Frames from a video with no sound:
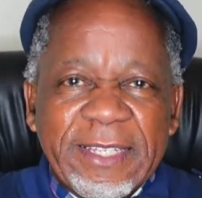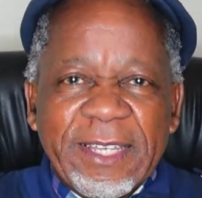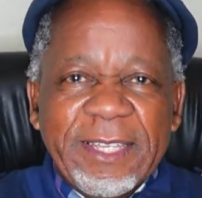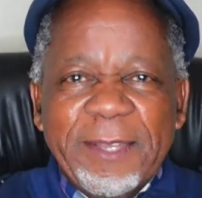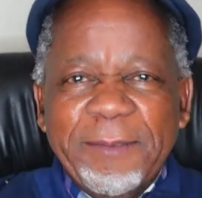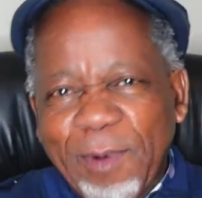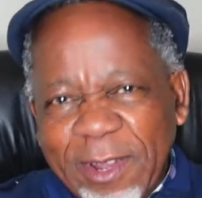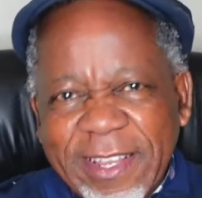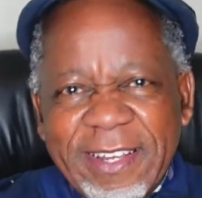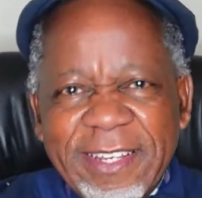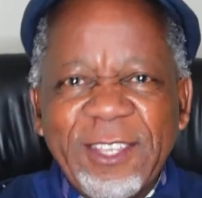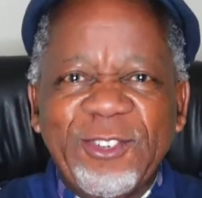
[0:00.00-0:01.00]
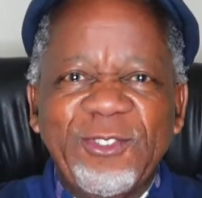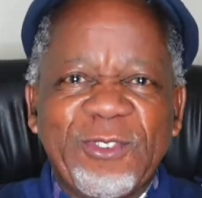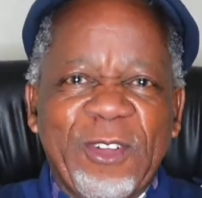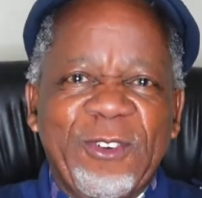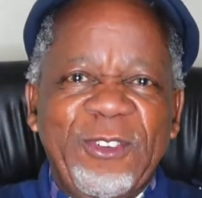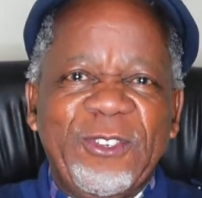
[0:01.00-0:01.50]
important issues
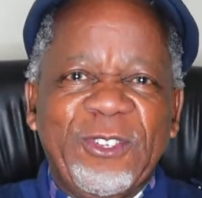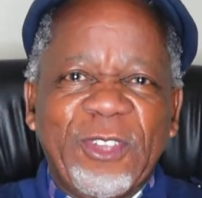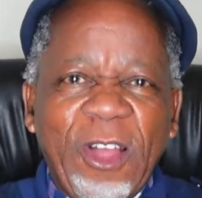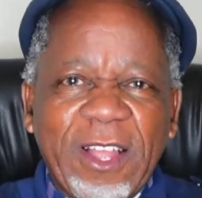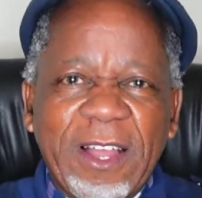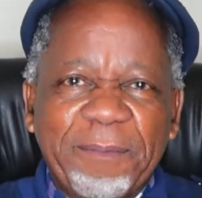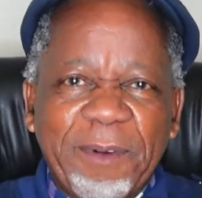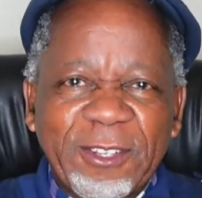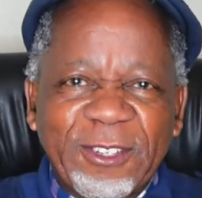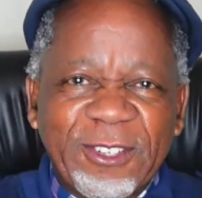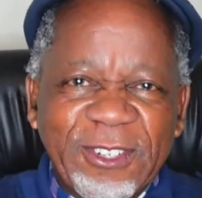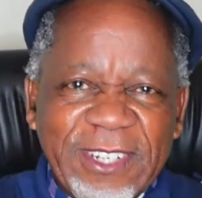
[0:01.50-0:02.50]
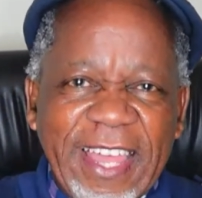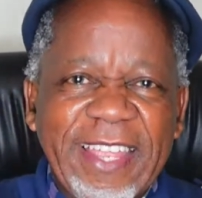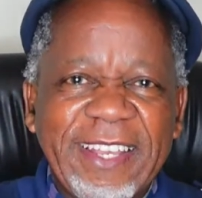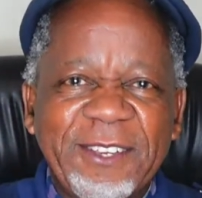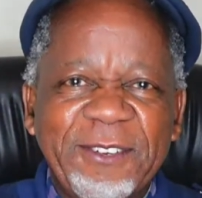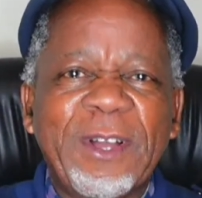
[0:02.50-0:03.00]
we're going to talk about
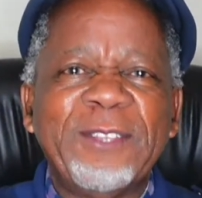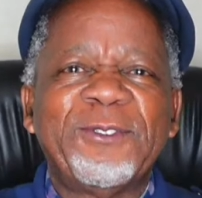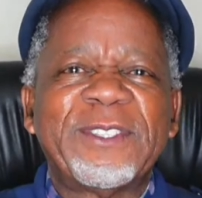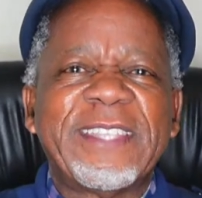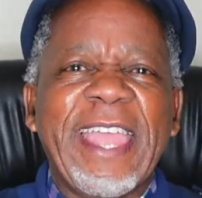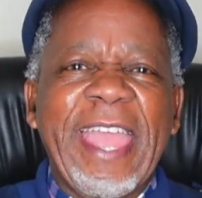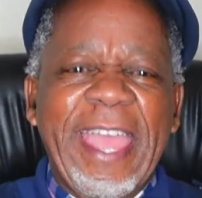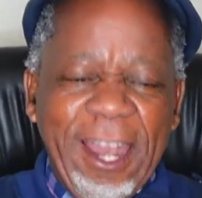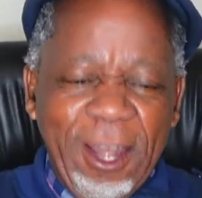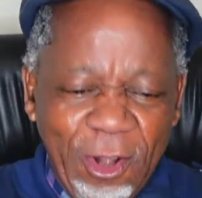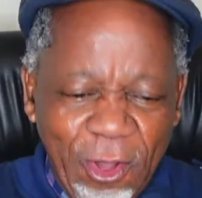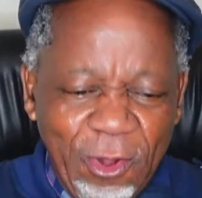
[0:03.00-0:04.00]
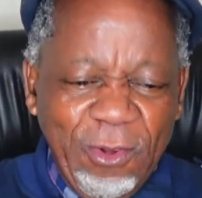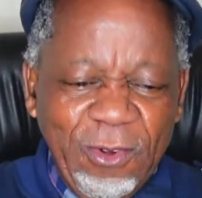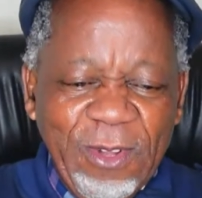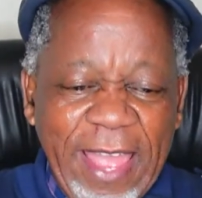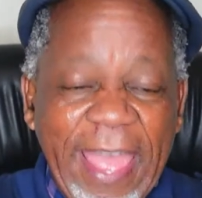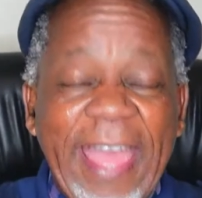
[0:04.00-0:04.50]
tonight, we want to say
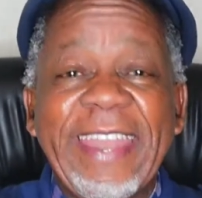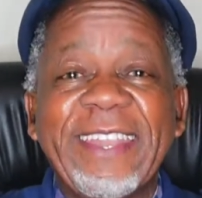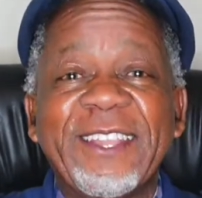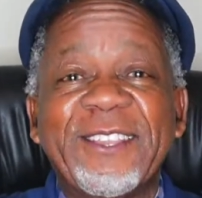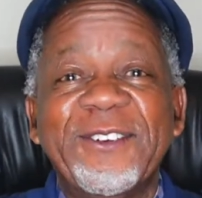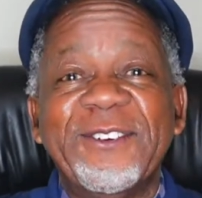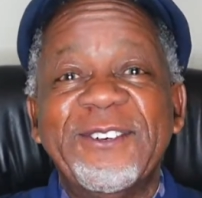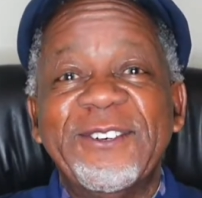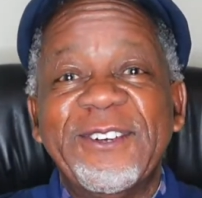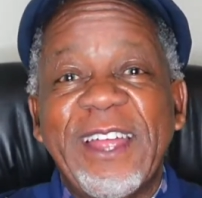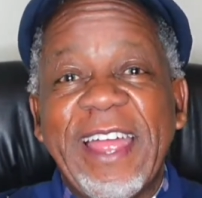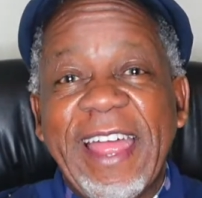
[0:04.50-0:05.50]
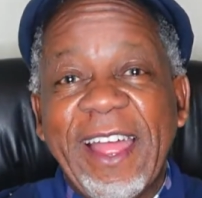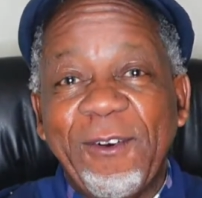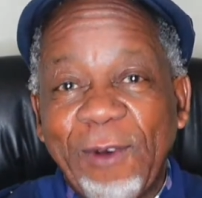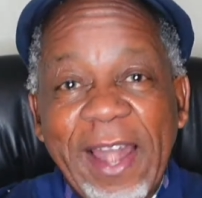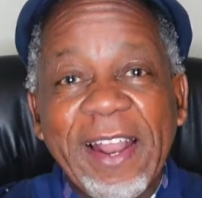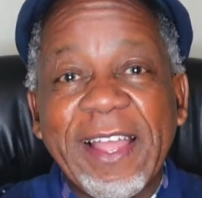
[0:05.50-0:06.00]
hello and to
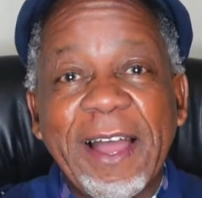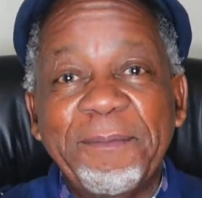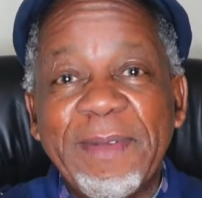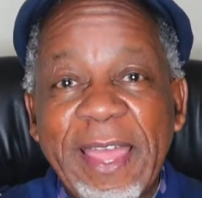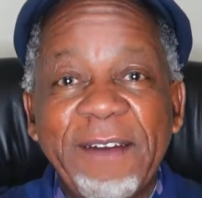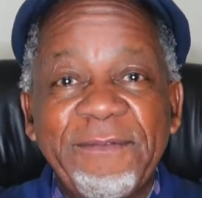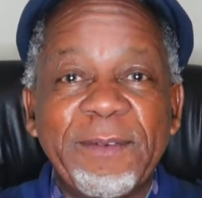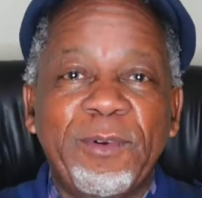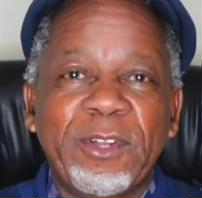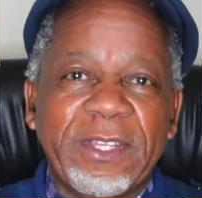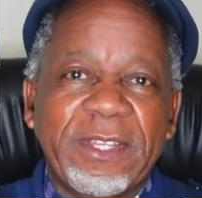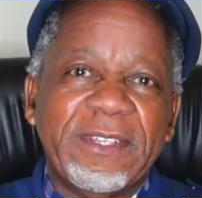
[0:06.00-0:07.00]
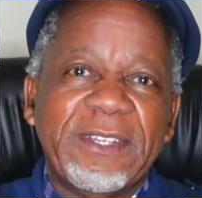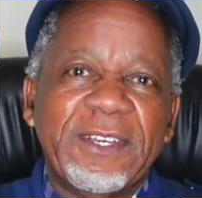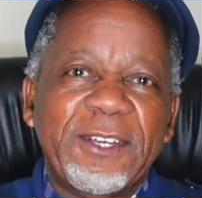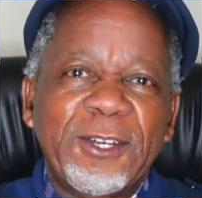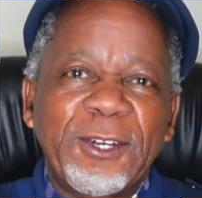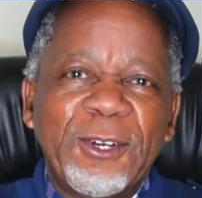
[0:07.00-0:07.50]
welcome everybody
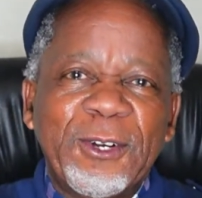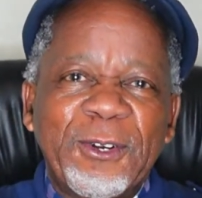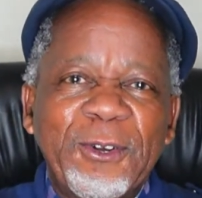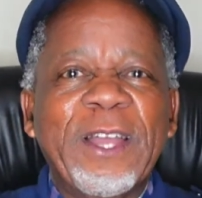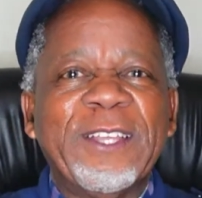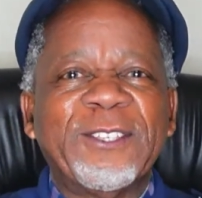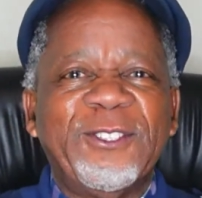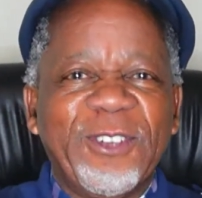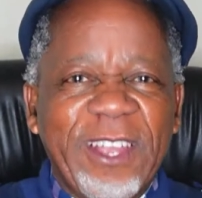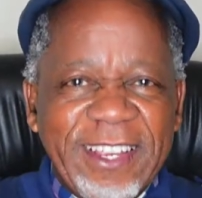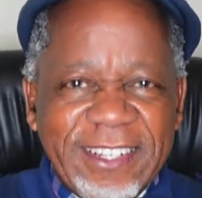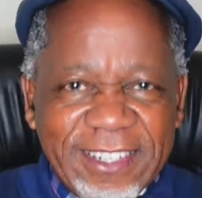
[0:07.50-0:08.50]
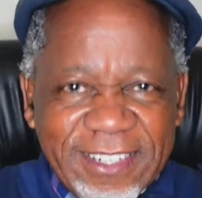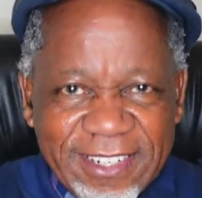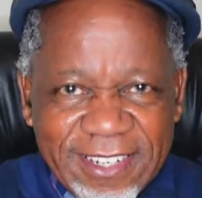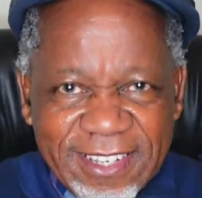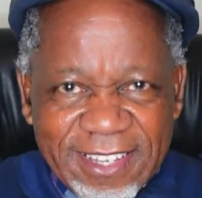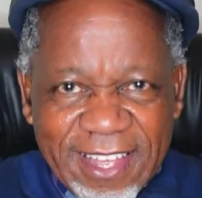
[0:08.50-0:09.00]
who has
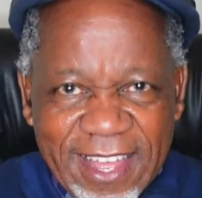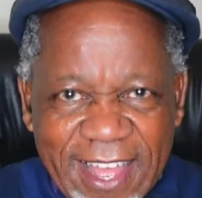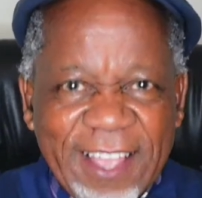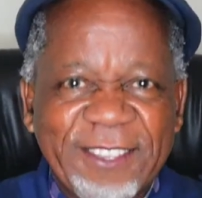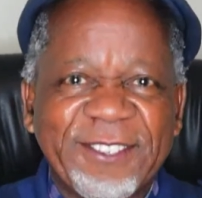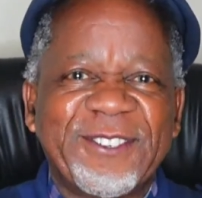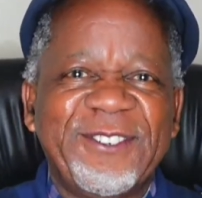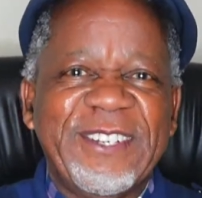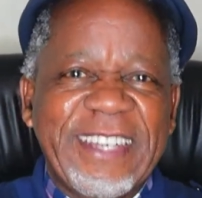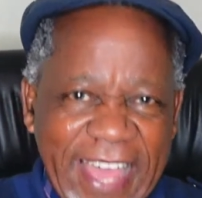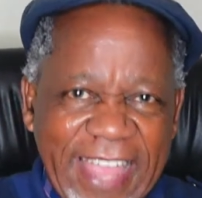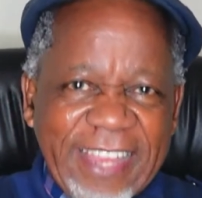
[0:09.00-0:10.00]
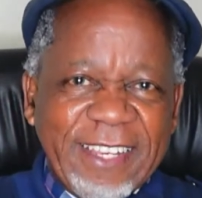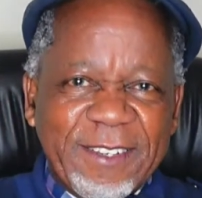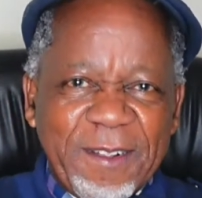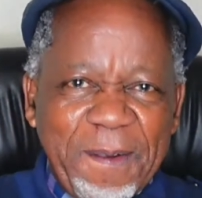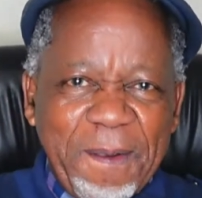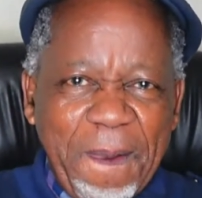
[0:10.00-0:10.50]
joined us tonight.
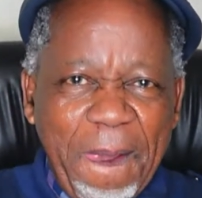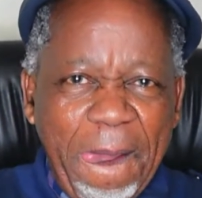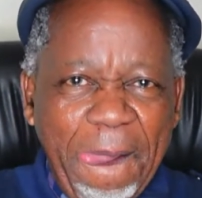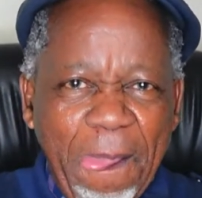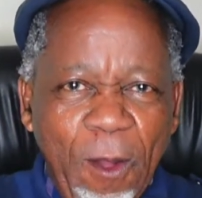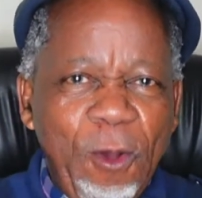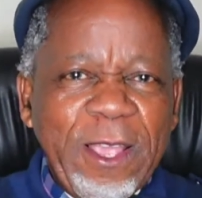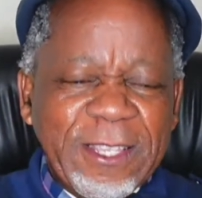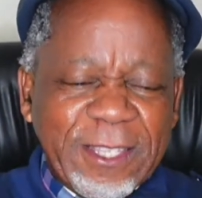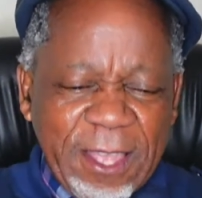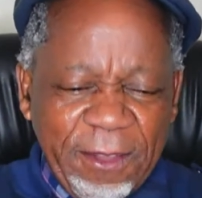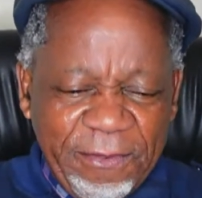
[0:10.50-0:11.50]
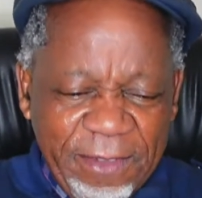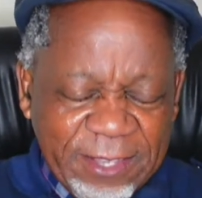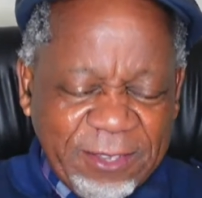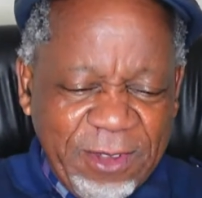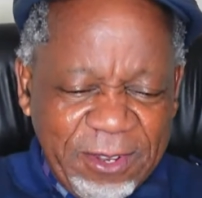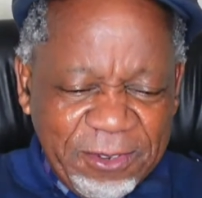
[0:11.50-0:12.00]
Who is the
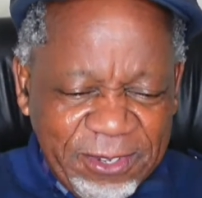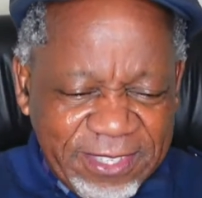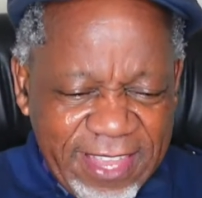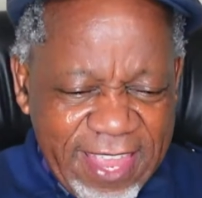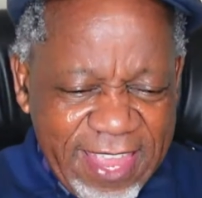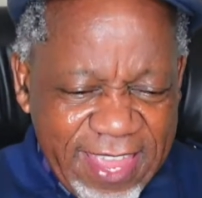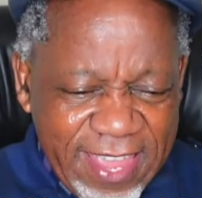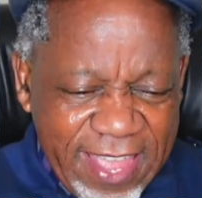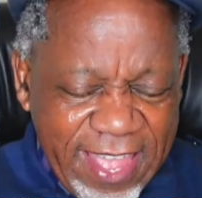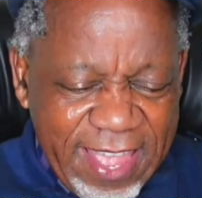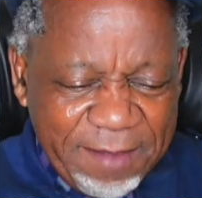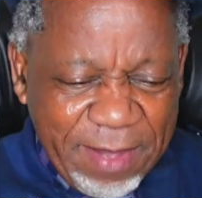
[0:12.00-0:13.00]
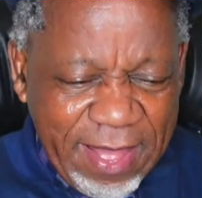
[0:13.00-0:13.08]
first one to say, here am